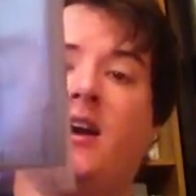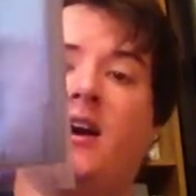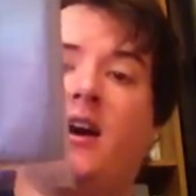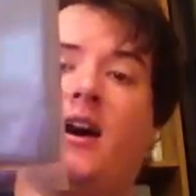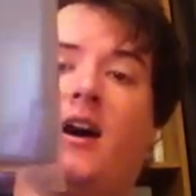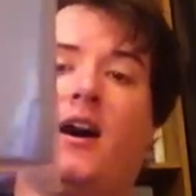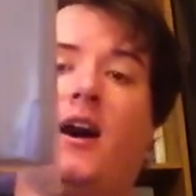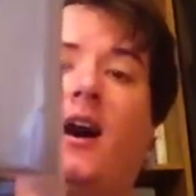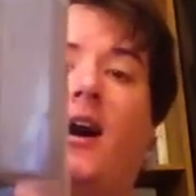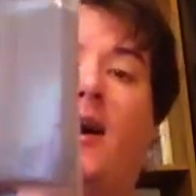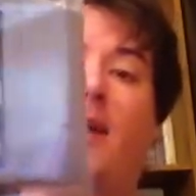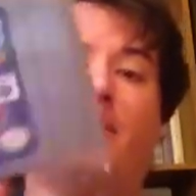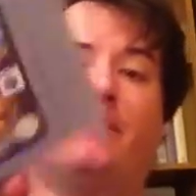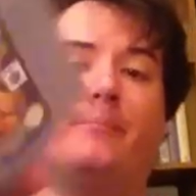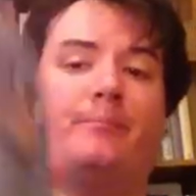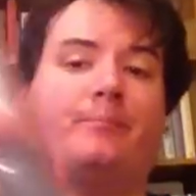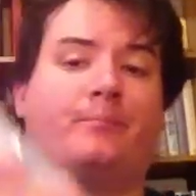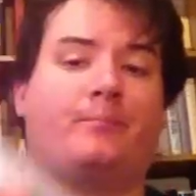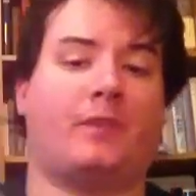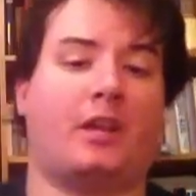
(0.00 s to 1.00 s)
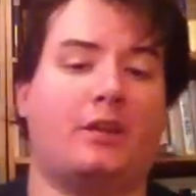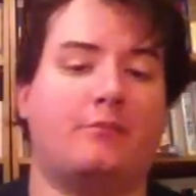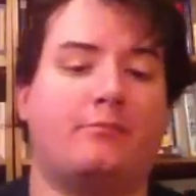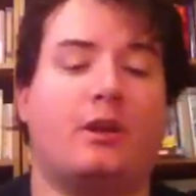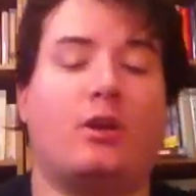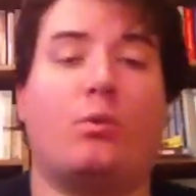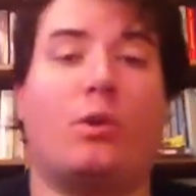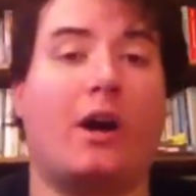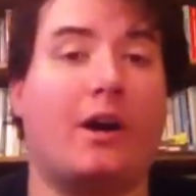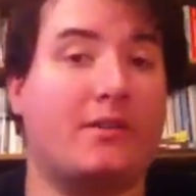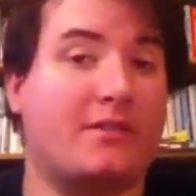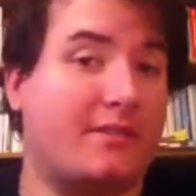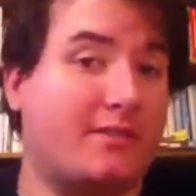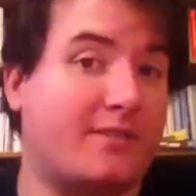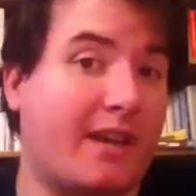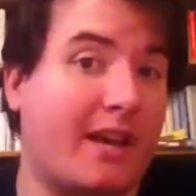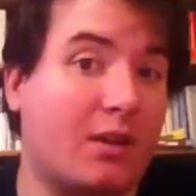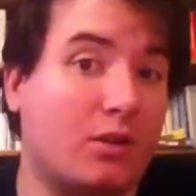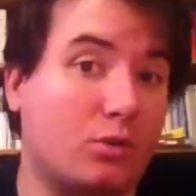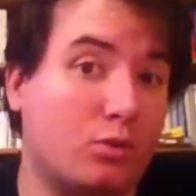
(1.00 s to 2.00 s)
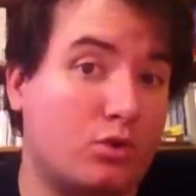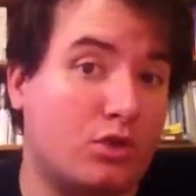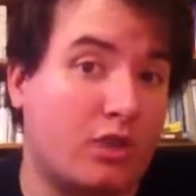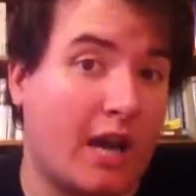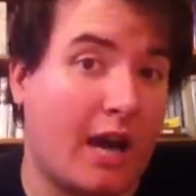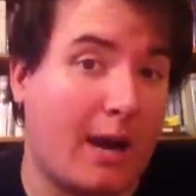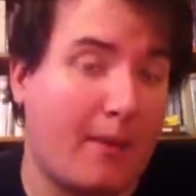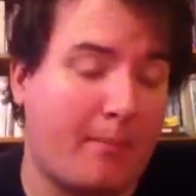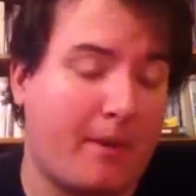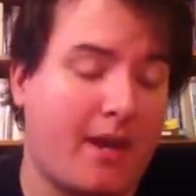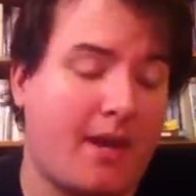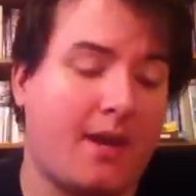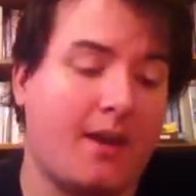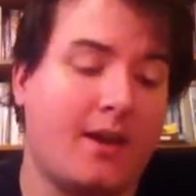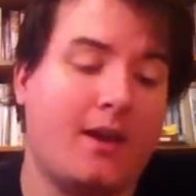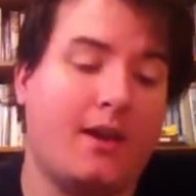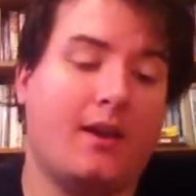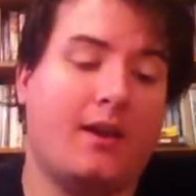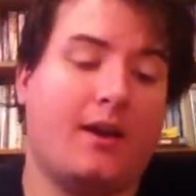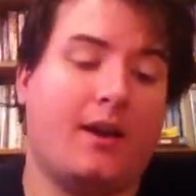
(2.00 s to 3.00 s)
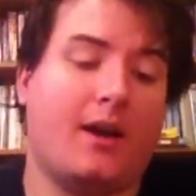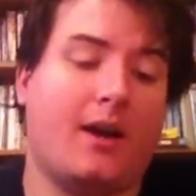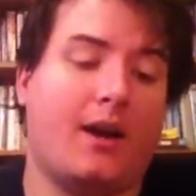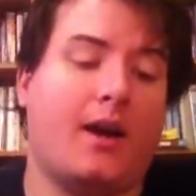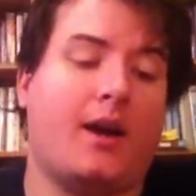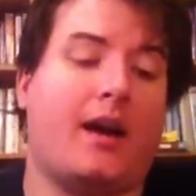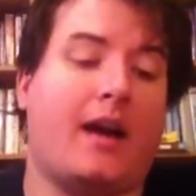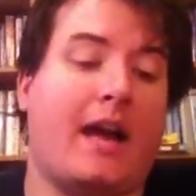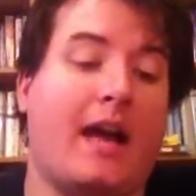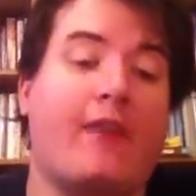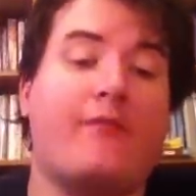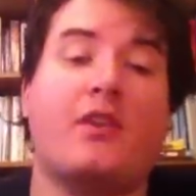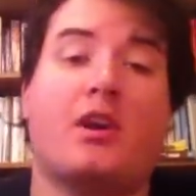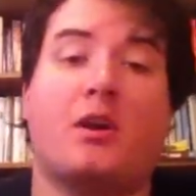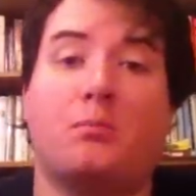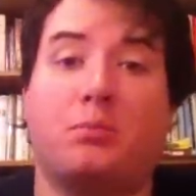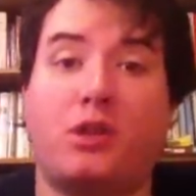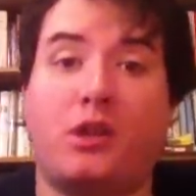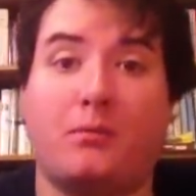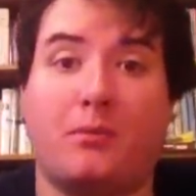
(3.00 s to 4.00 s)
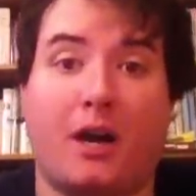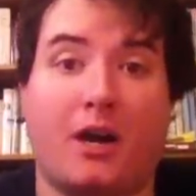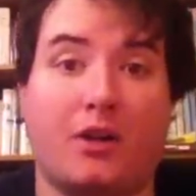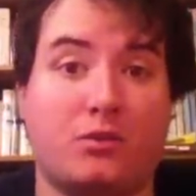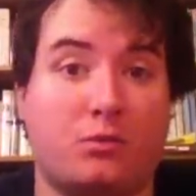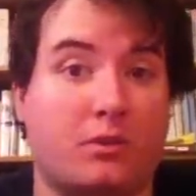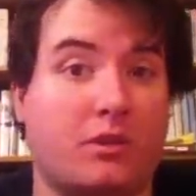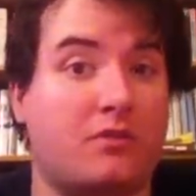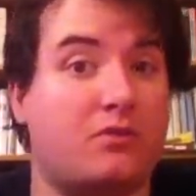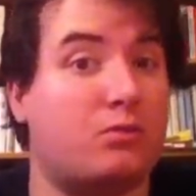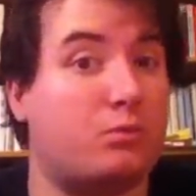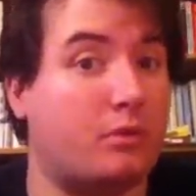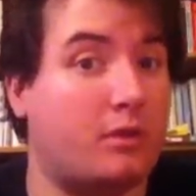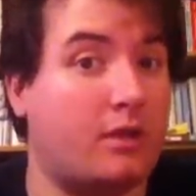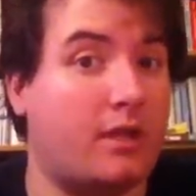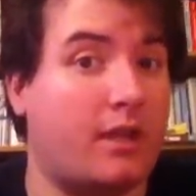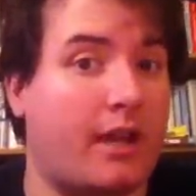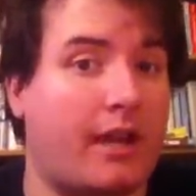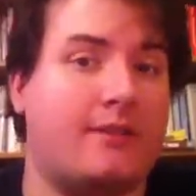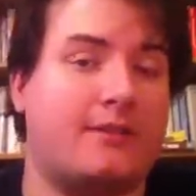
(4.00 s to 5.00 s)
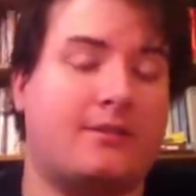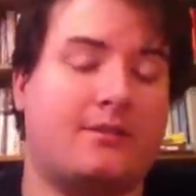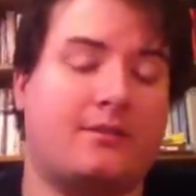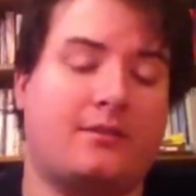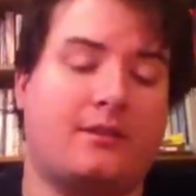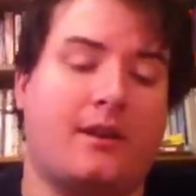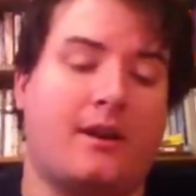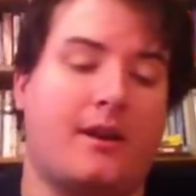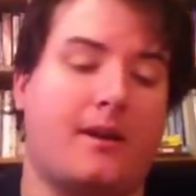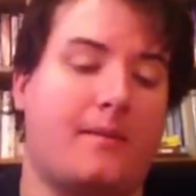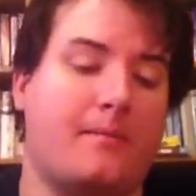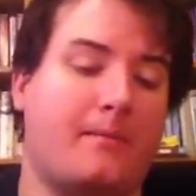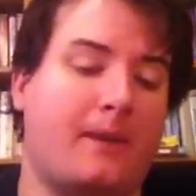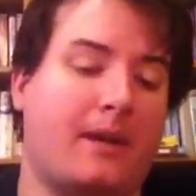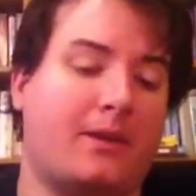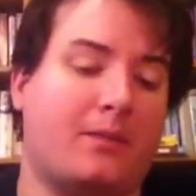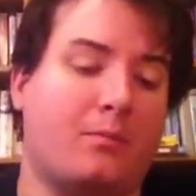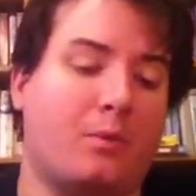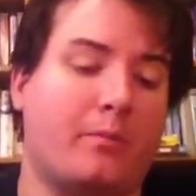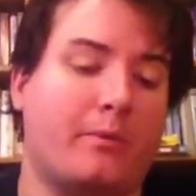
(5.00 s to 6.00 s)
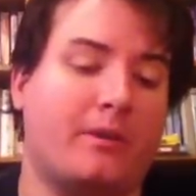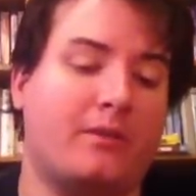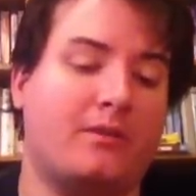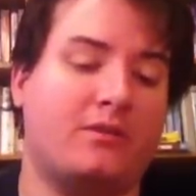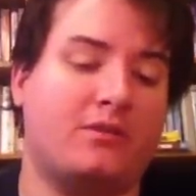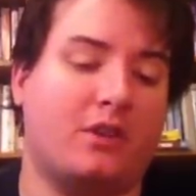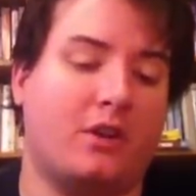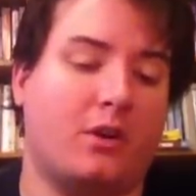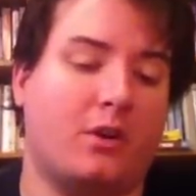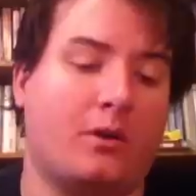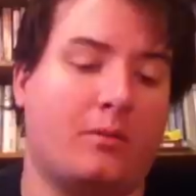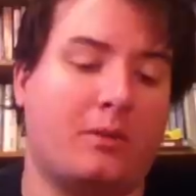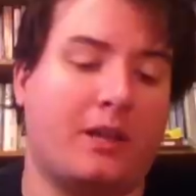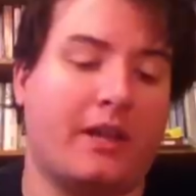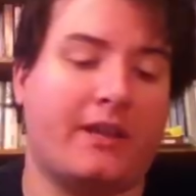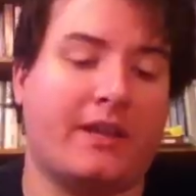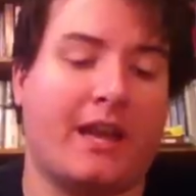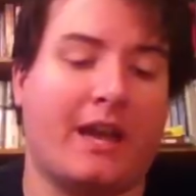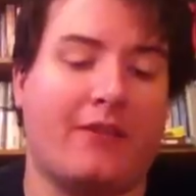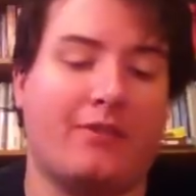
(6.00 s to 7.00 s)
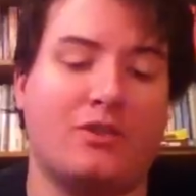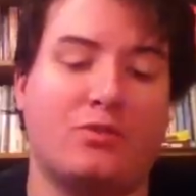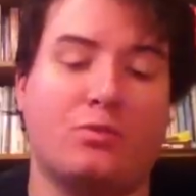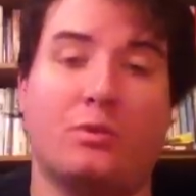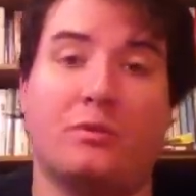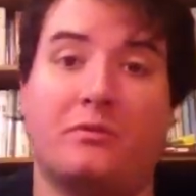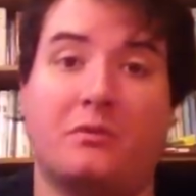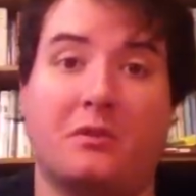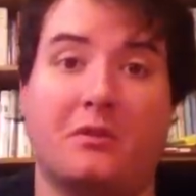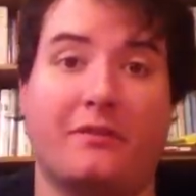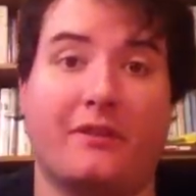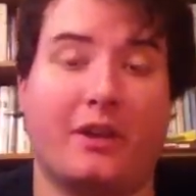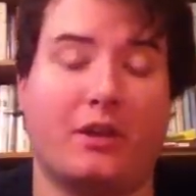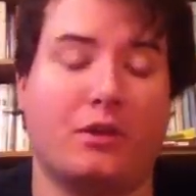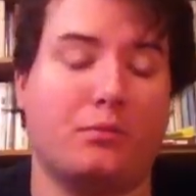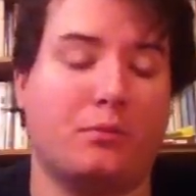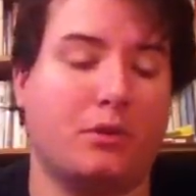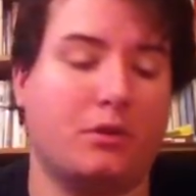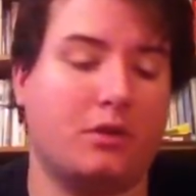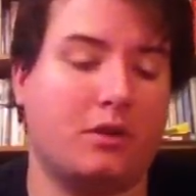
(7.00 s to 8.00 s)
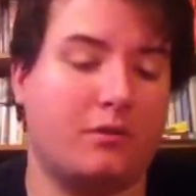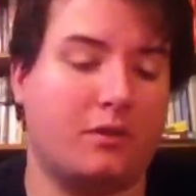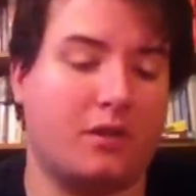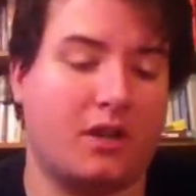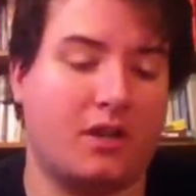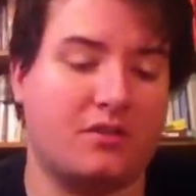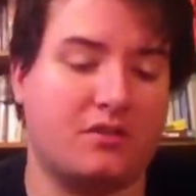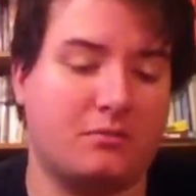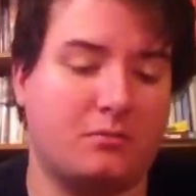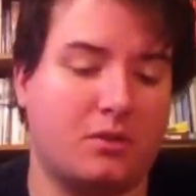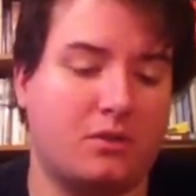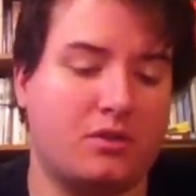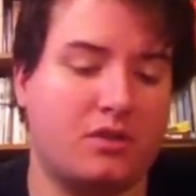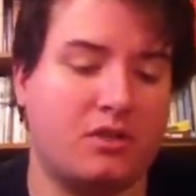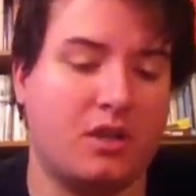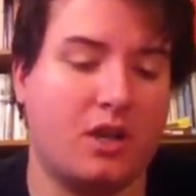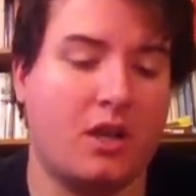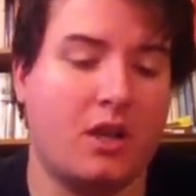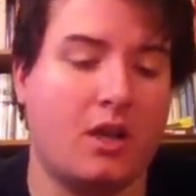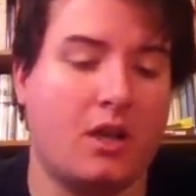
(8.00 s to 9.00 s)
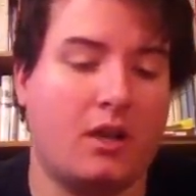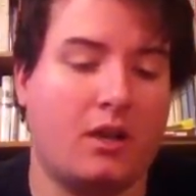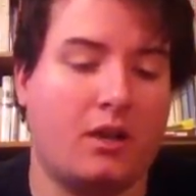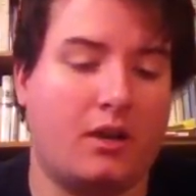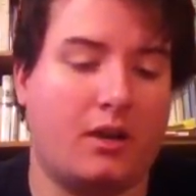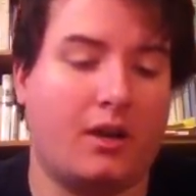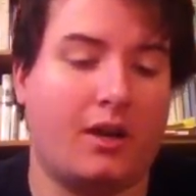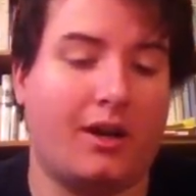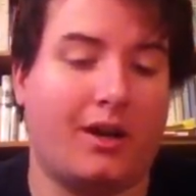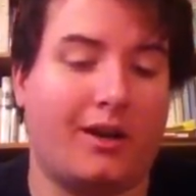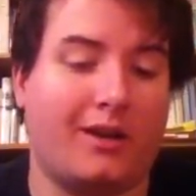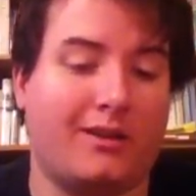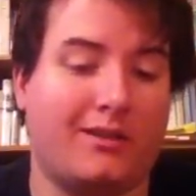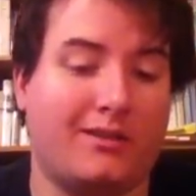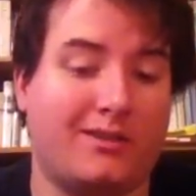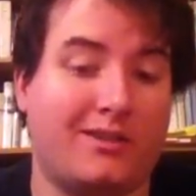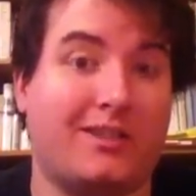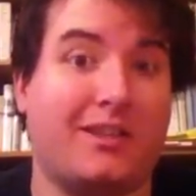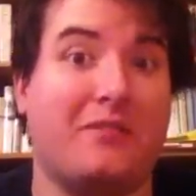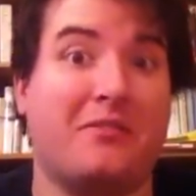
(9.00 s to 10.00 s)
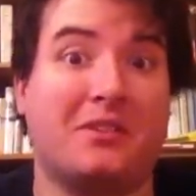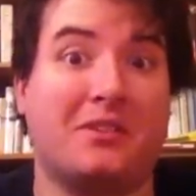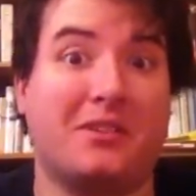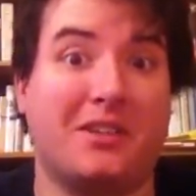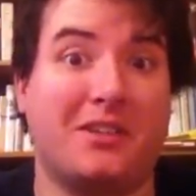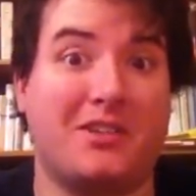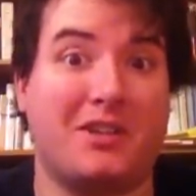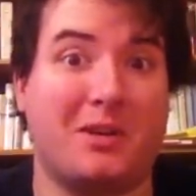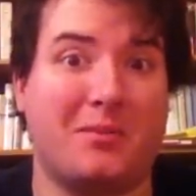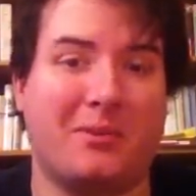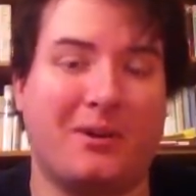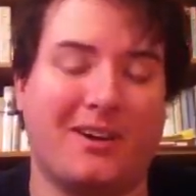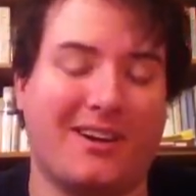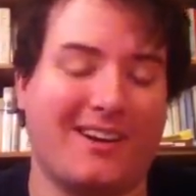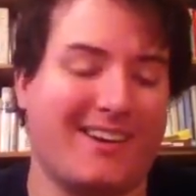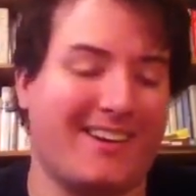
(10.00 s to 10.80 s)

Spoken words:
Been a while since I had a loose copy. I have a complete in box one that's really nice at the moment, so I'm glad to have this one for availability for customers. Significantly cheaper.